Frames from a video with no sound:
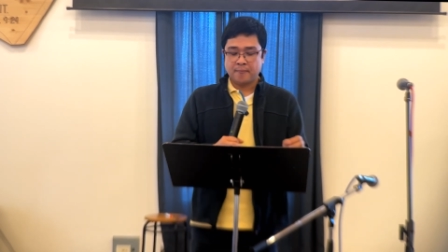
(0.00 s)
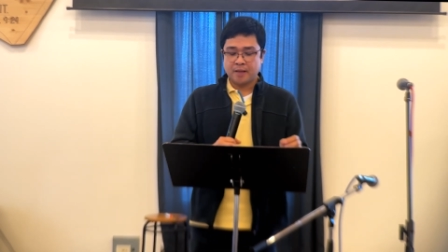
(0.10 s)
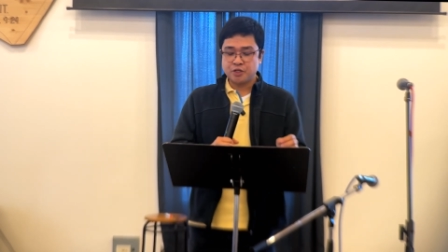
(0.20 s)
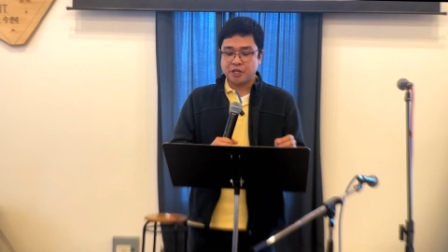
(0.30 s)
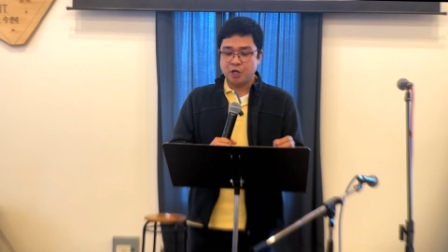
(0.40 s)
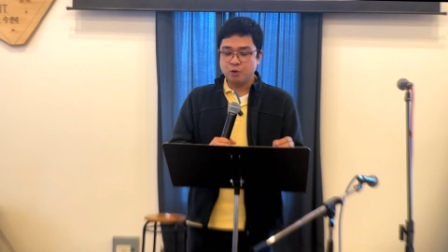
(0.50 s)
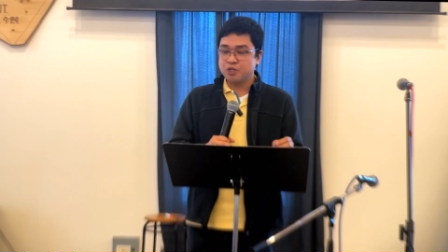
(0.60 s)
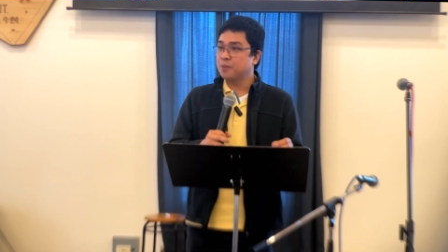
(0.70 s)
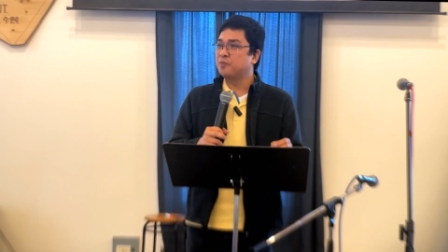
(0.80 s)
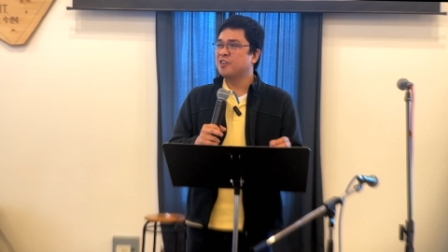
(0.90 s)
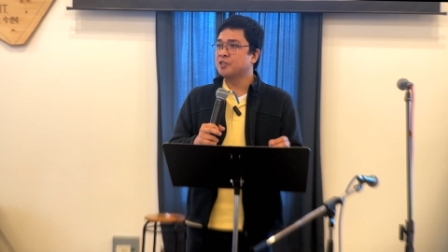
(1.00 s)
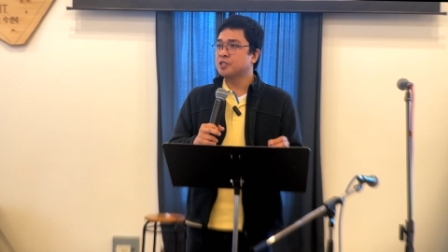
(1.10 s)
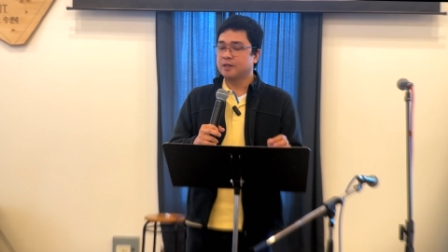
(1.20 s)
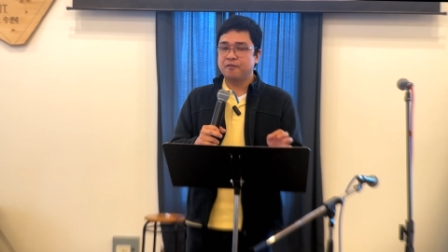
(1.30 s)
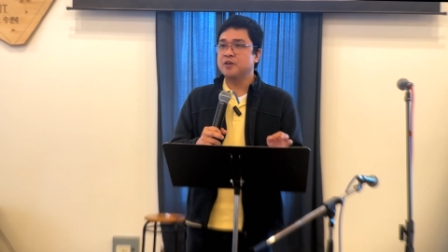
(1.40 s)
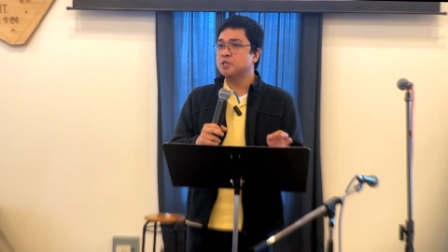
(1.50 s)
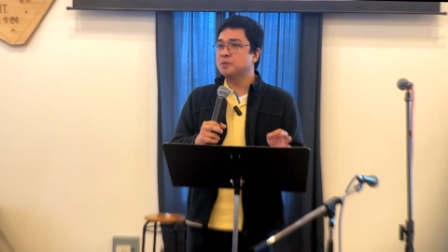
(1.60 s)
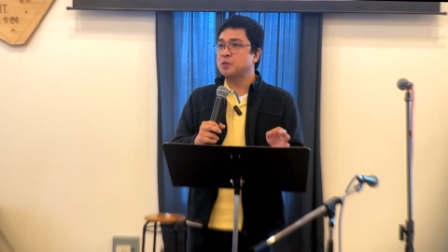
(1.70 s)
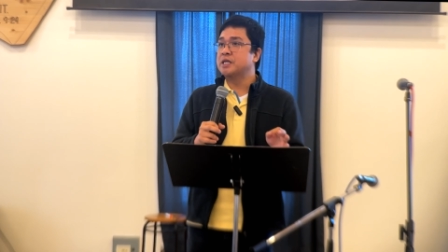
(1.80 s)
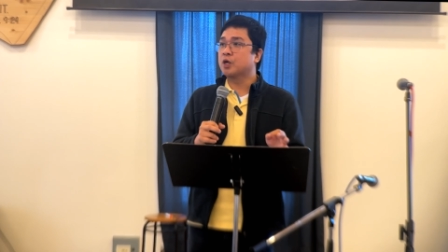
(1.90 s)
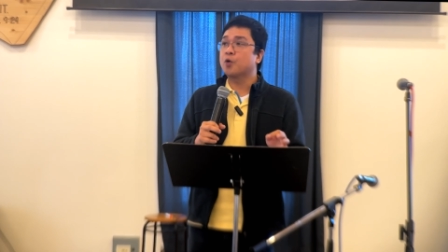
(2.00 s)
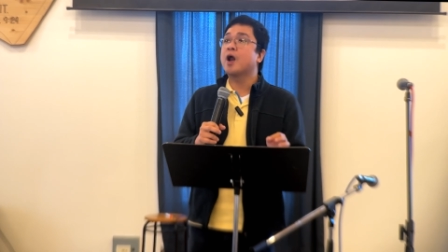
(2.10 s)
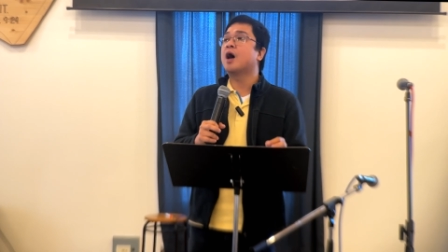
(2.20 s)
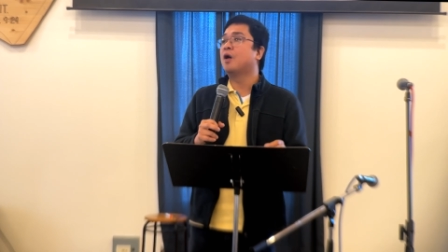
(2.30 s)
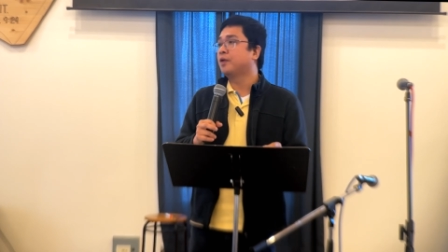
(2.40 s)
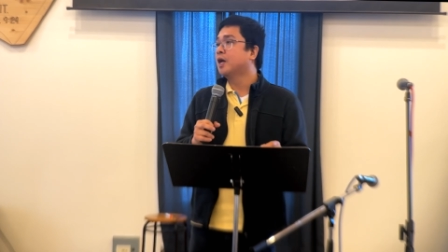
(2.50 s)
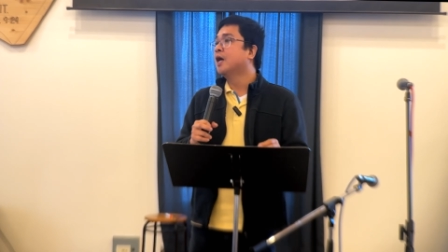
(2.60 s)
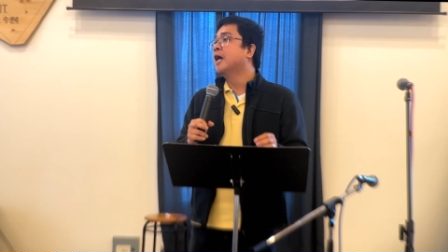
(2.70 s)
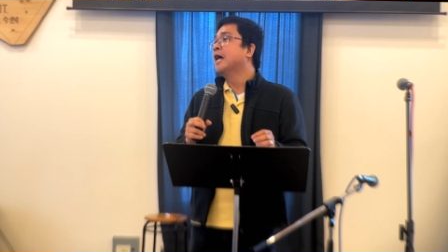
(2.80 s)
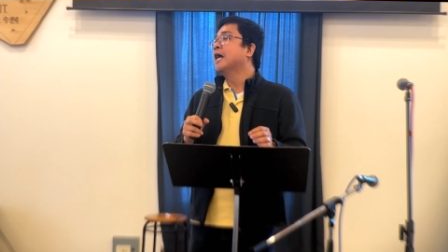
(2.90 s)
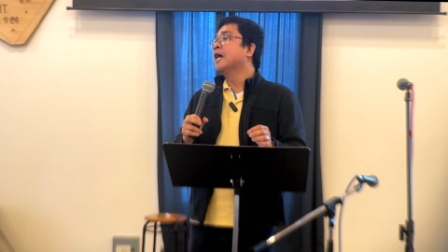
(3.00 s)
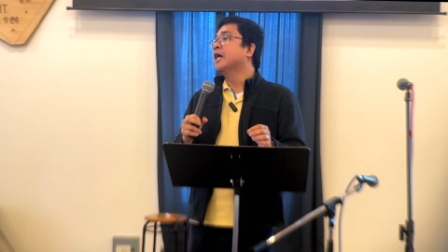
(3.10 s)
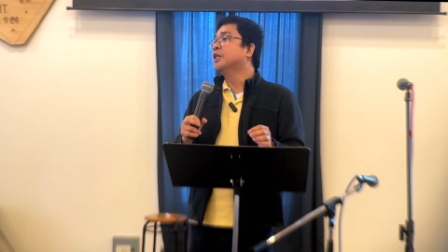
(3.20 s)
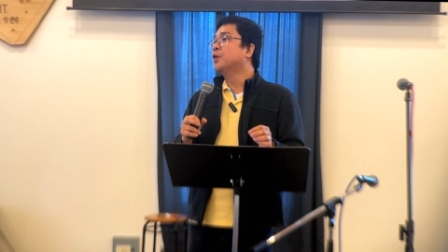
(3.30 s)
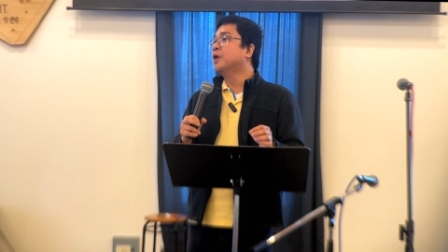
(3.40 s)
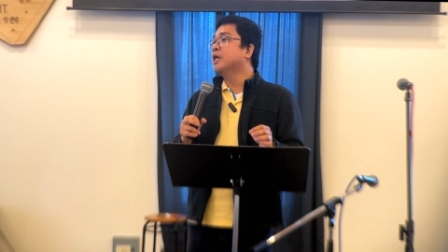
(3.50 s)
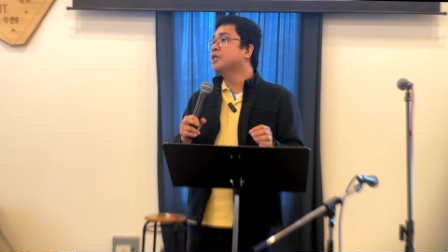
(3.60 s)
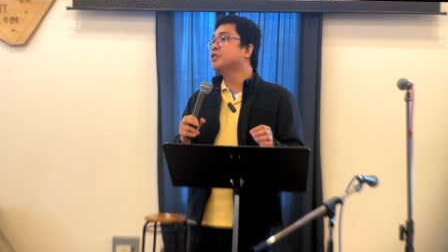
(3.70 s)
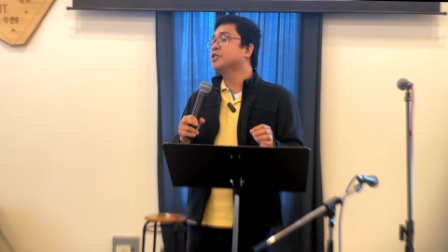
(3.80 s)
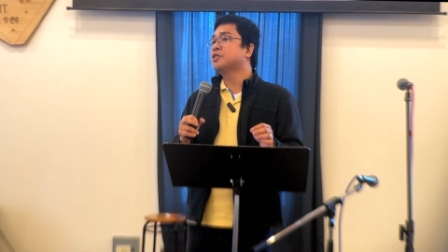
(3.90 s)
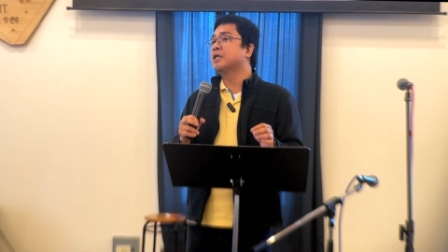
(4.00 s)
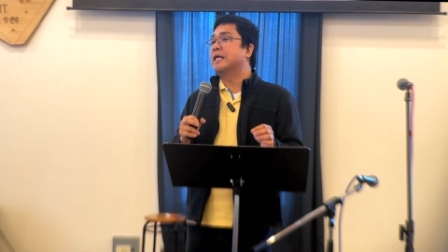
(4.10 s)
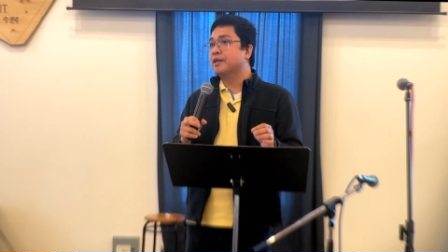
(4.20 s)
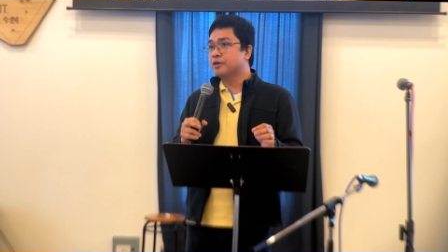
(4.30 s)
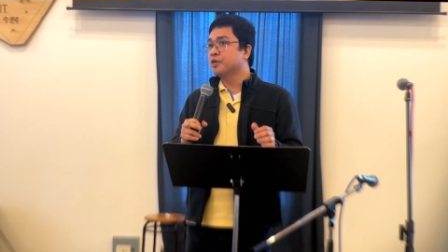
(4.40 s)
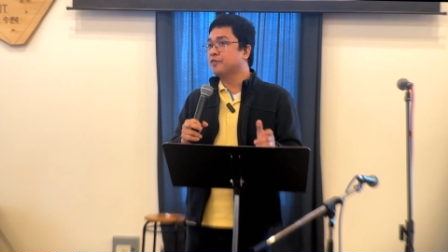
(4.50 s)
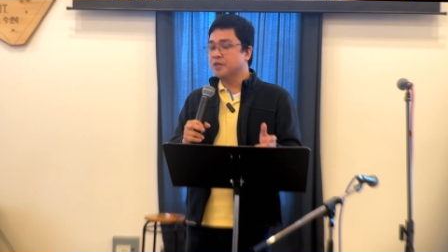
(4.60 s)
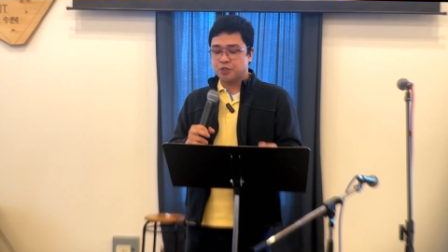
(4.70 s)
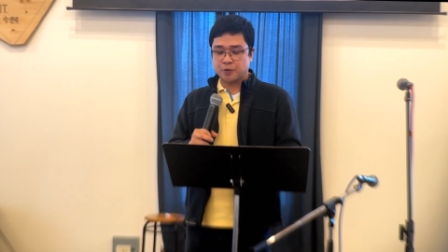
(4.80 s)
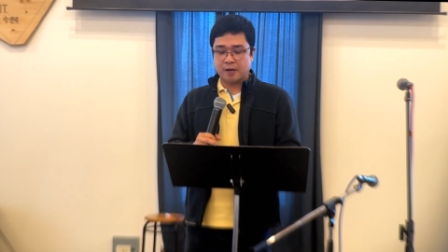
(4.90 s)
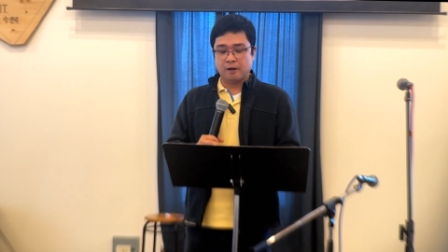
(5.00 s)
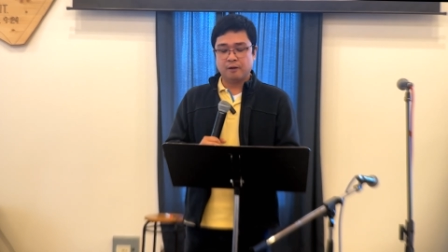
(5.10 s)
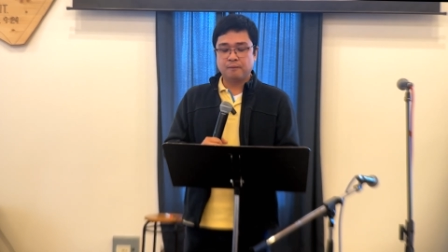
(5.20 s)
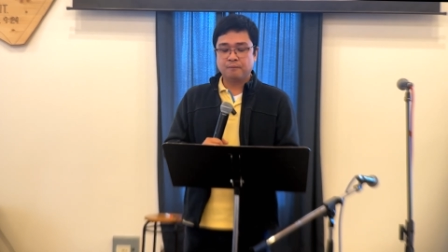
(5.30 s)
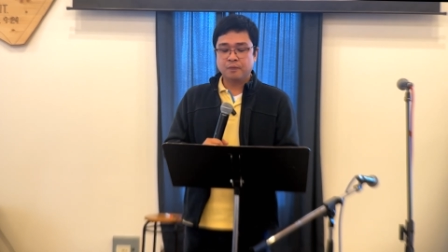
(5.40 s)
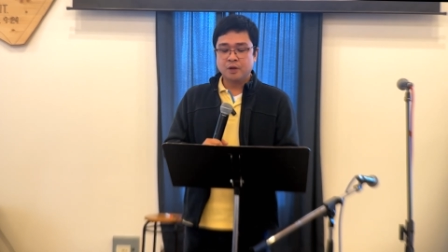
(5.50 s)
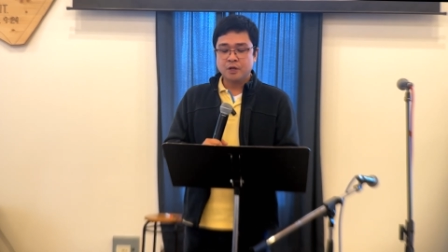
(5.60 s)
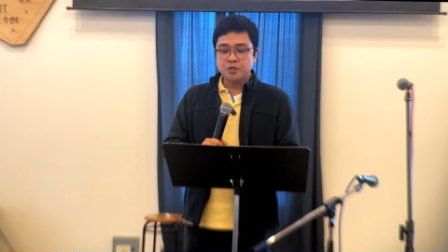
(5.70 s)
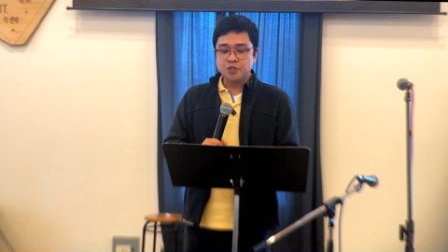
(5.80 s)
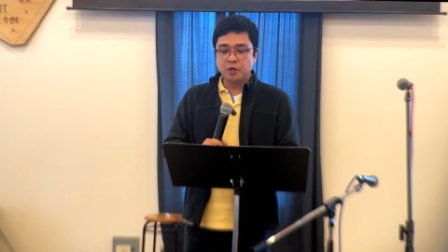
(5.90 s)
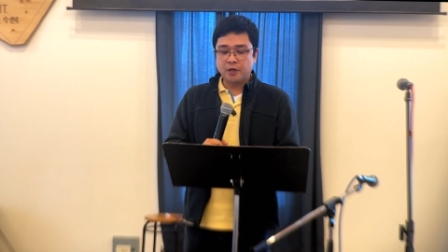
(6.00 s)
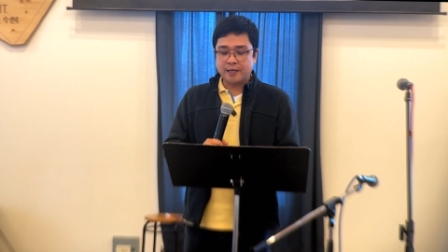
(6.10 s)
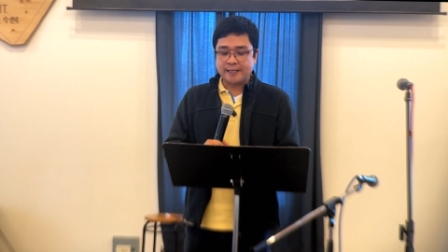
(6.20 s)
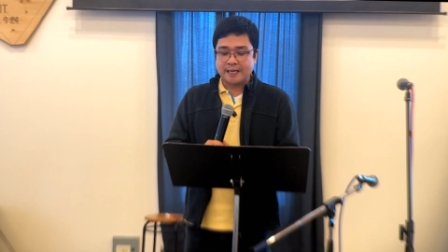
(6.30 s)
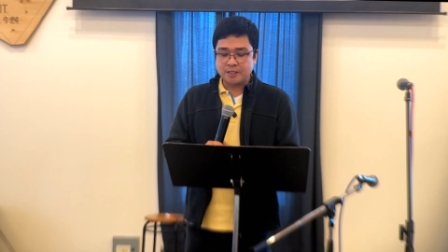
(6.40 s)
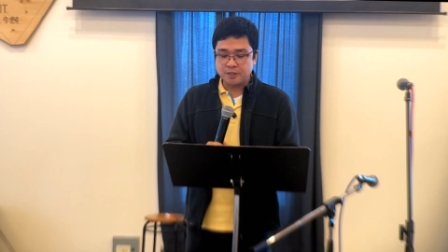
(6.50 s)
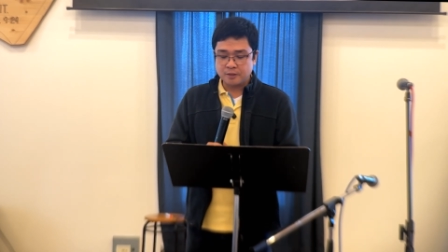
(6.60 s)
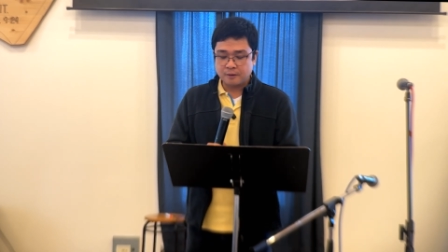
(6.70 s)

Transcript: there's a huge difference, difference between the crowd and the religious leaders of Israel. So look at that.